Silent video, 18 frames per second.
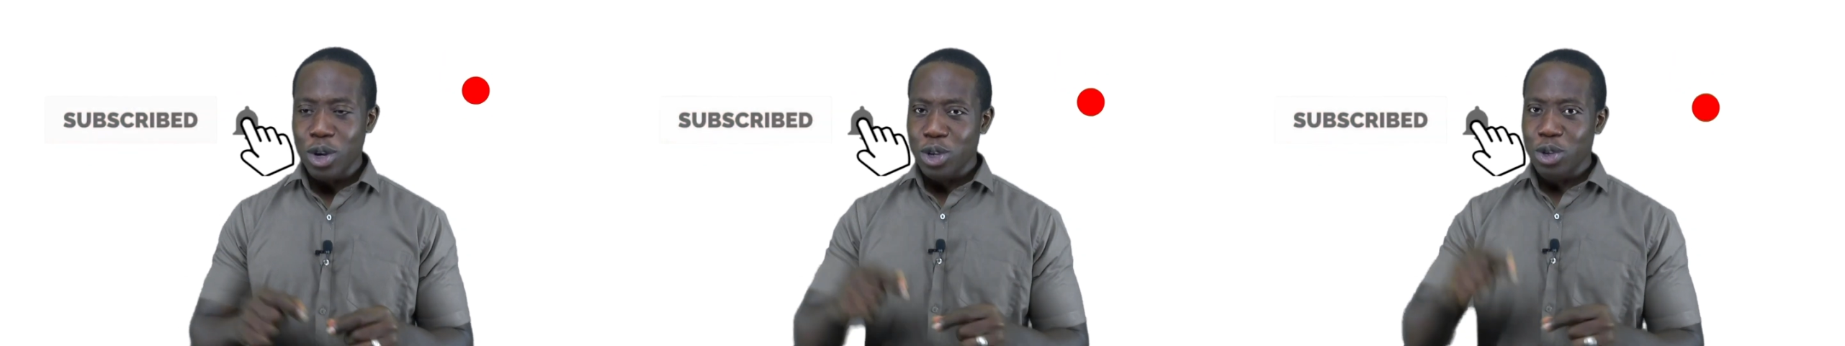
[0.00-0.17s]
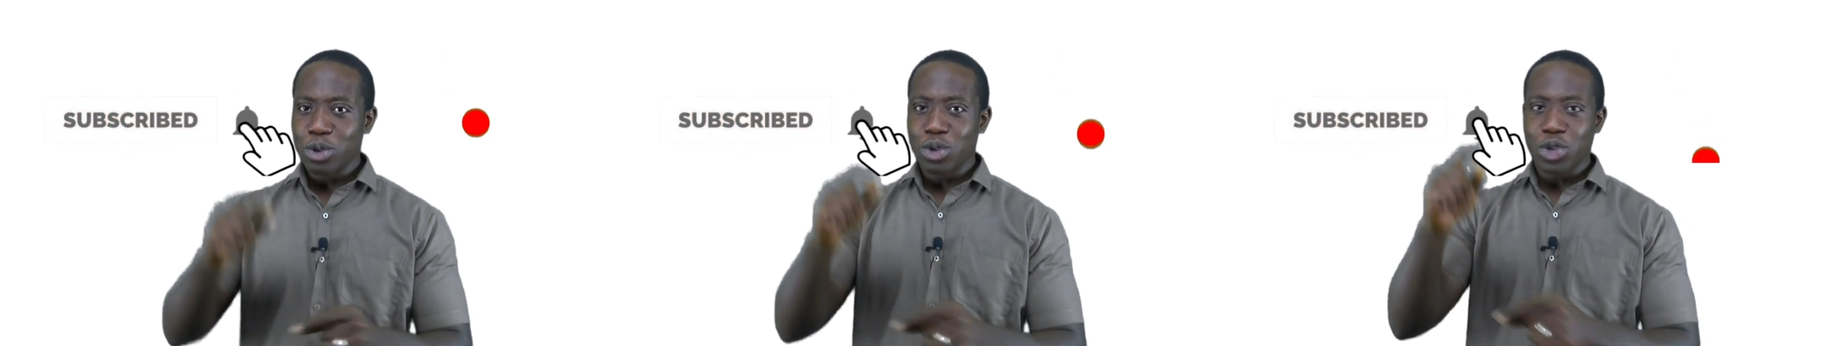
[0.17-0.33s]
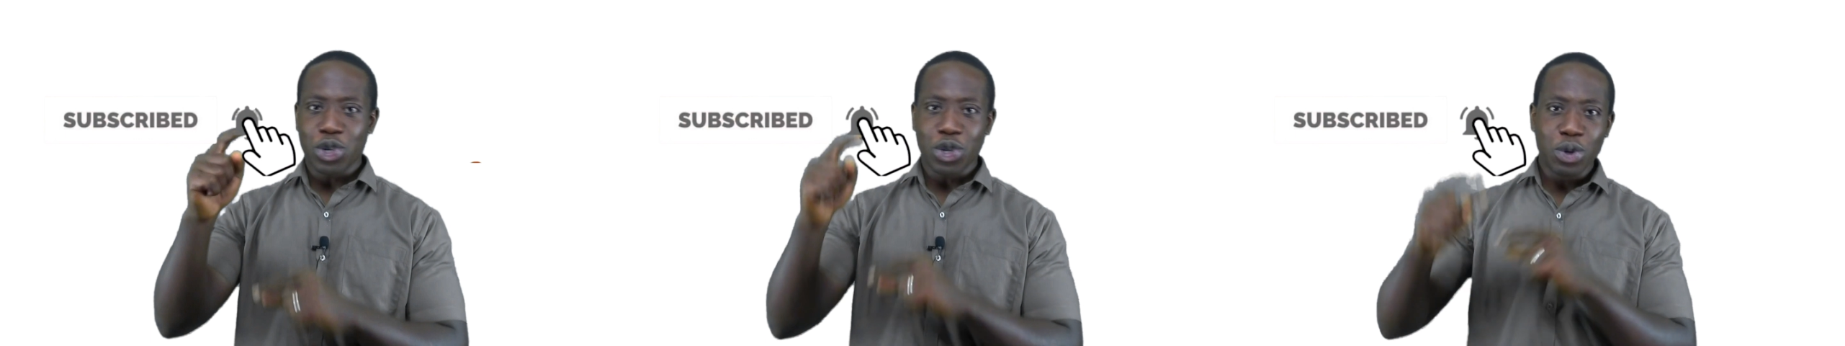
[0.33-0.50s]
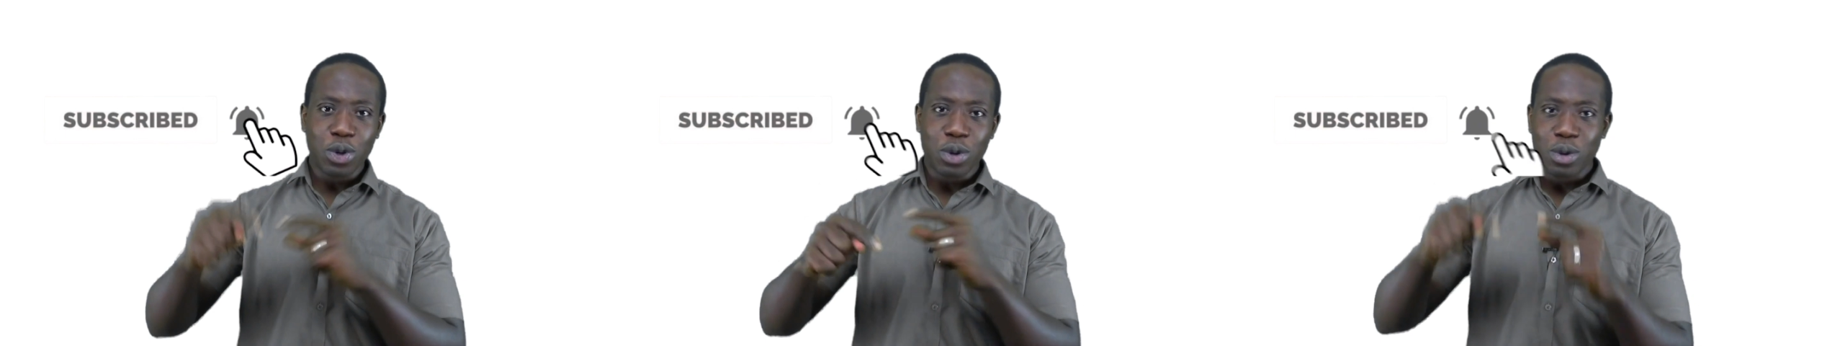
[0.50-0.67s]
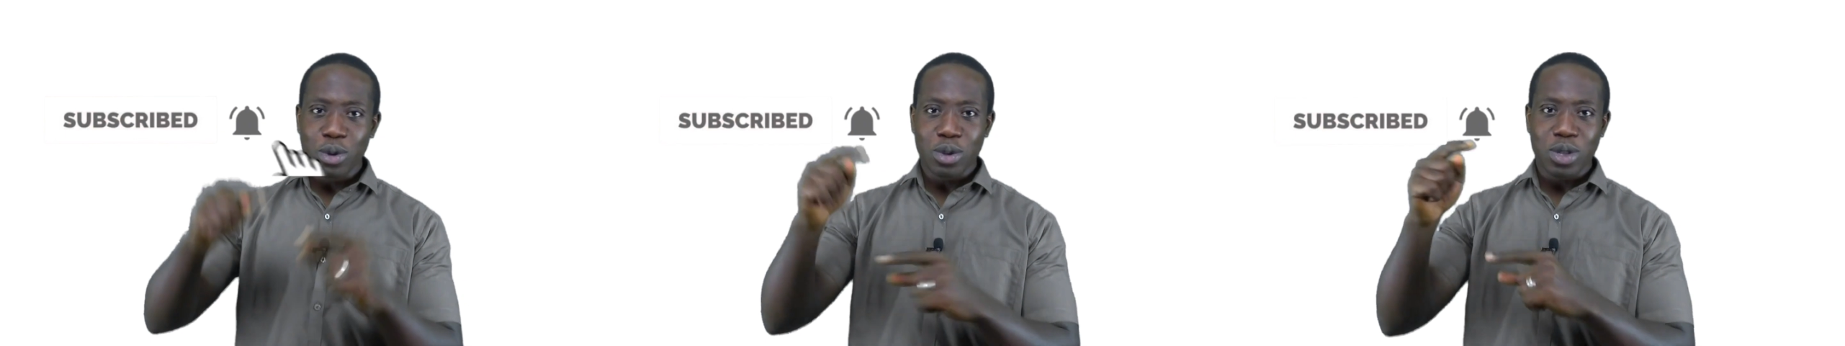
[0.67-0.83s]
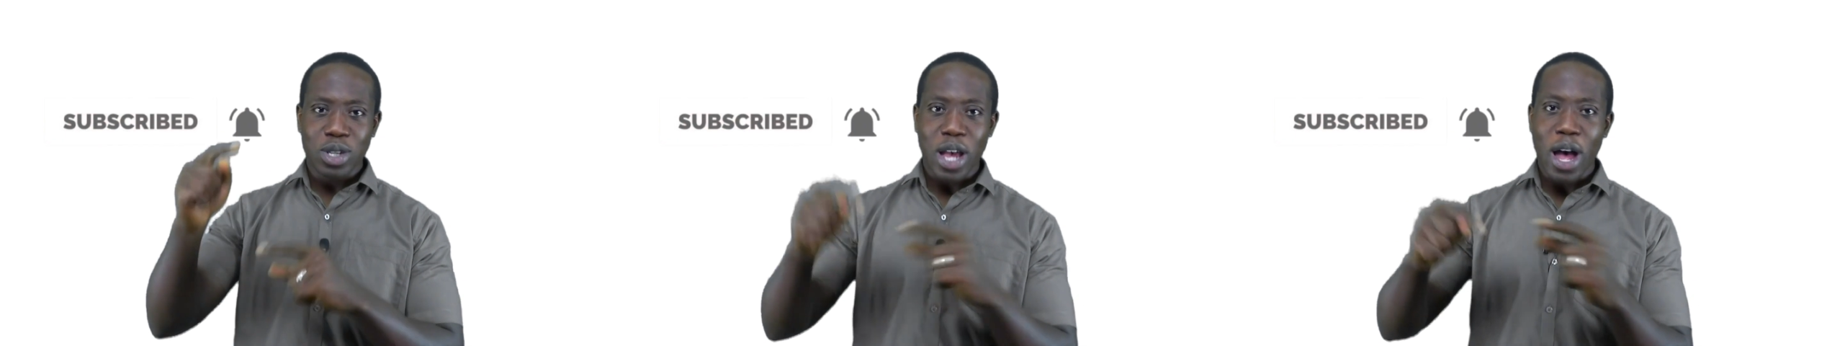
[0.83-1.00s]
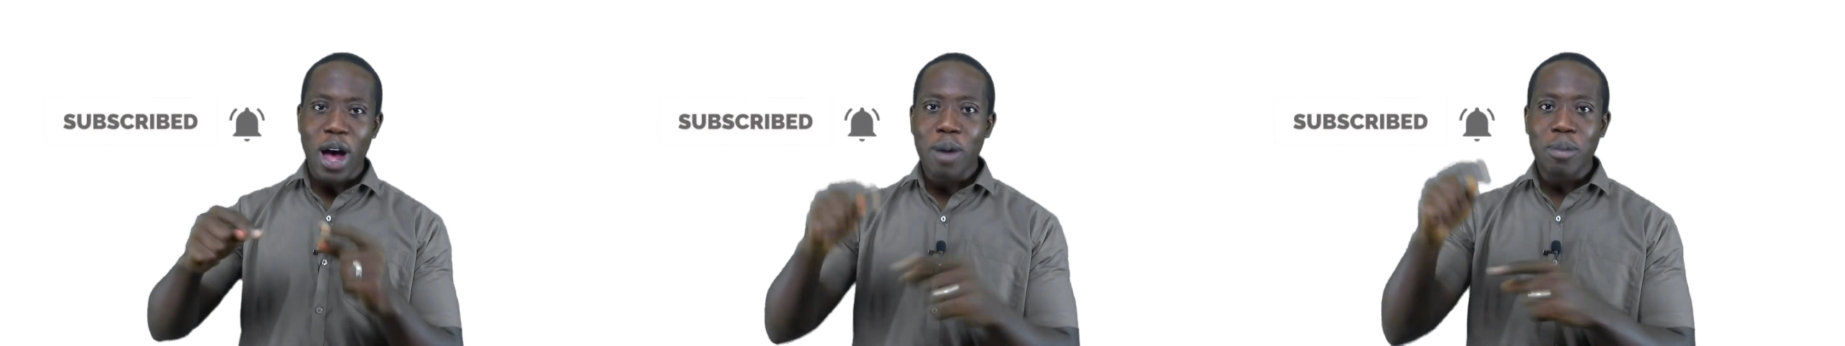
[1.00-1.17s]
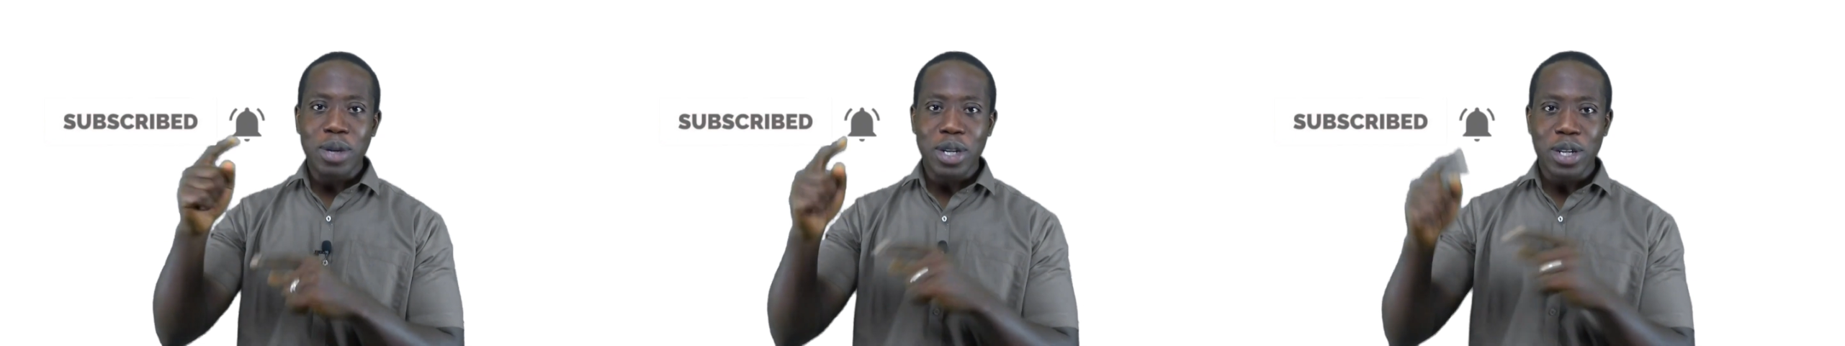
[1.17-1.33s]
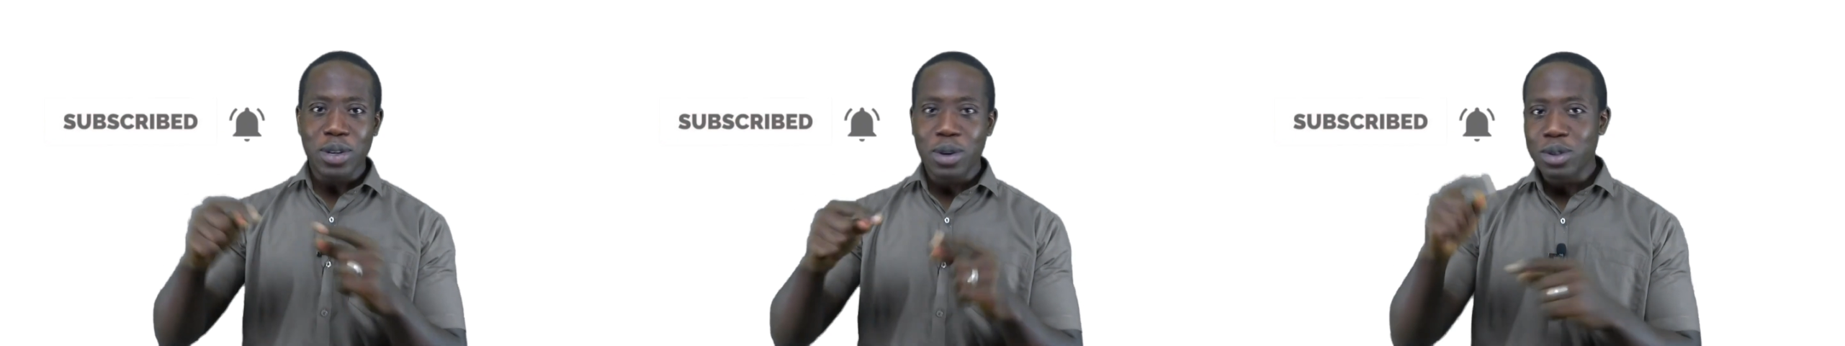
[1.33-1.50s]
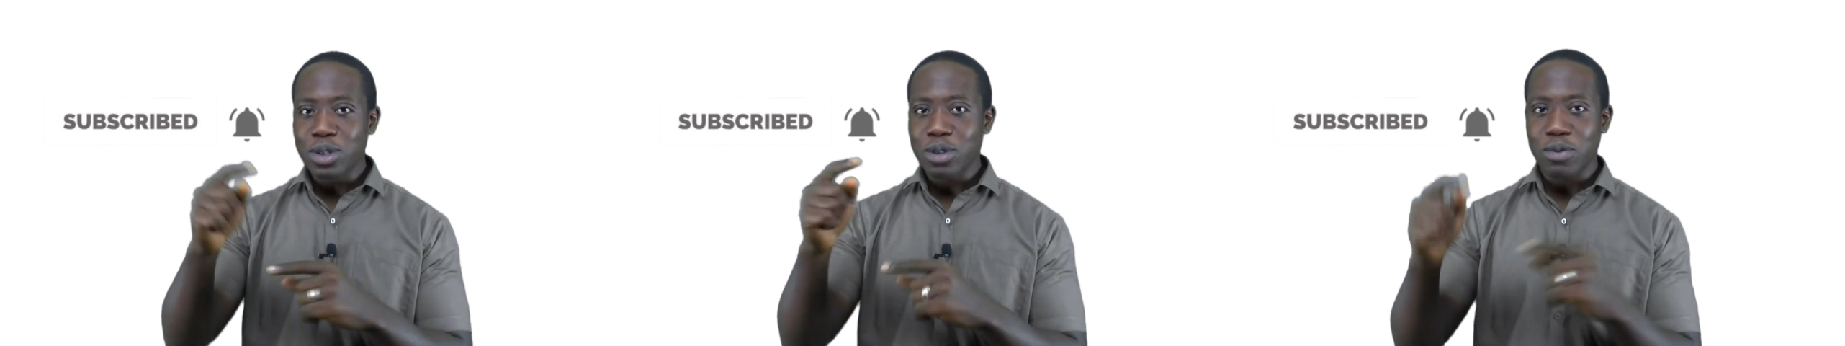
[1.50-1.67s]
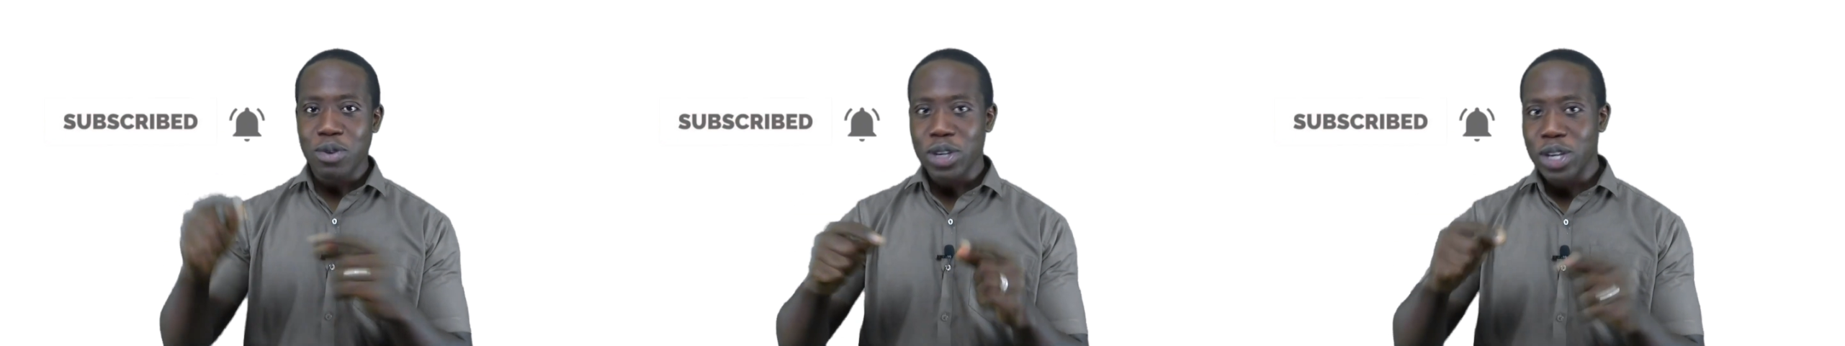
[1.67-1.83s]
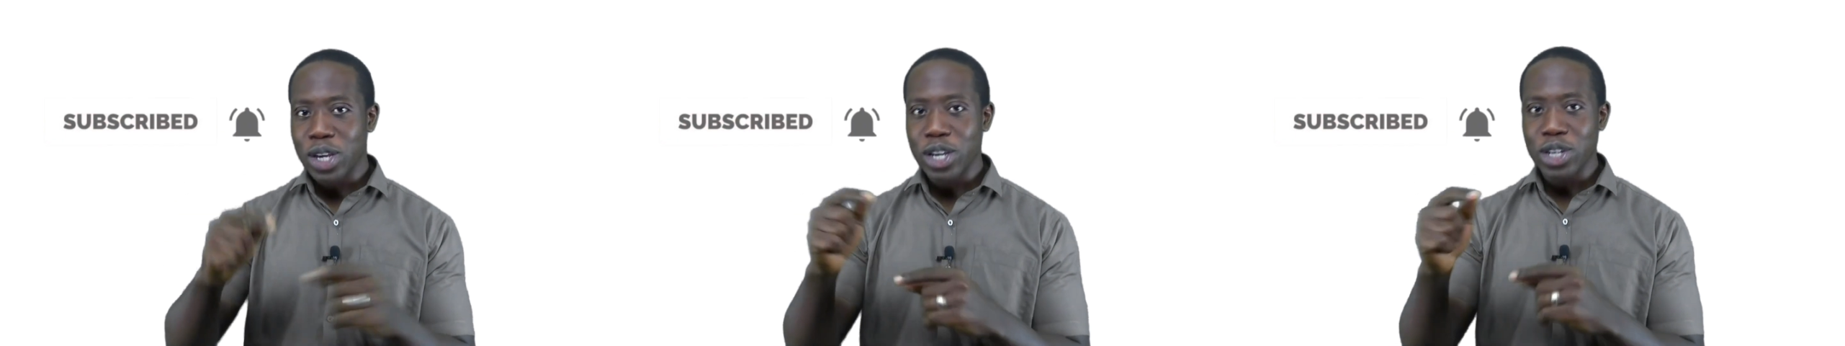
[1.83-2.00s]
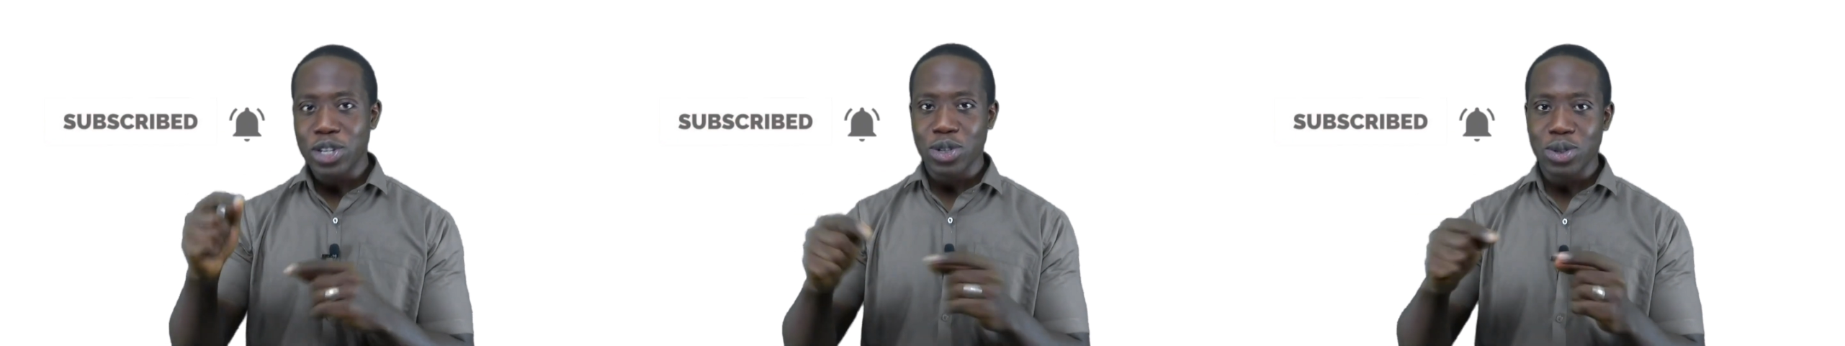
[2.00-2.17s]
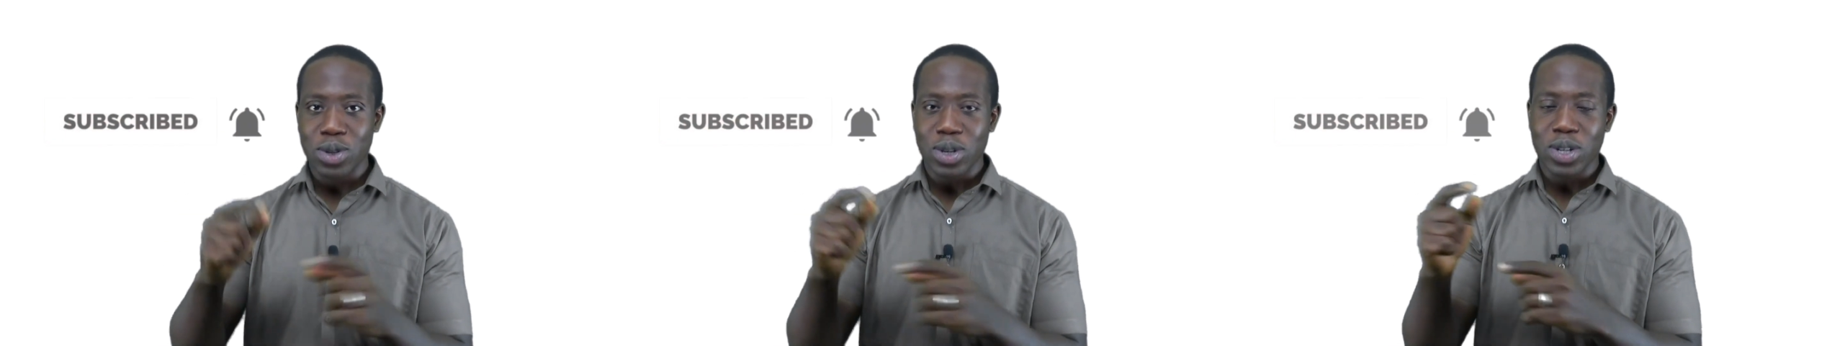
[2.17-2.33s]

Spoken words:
You choose how many notifications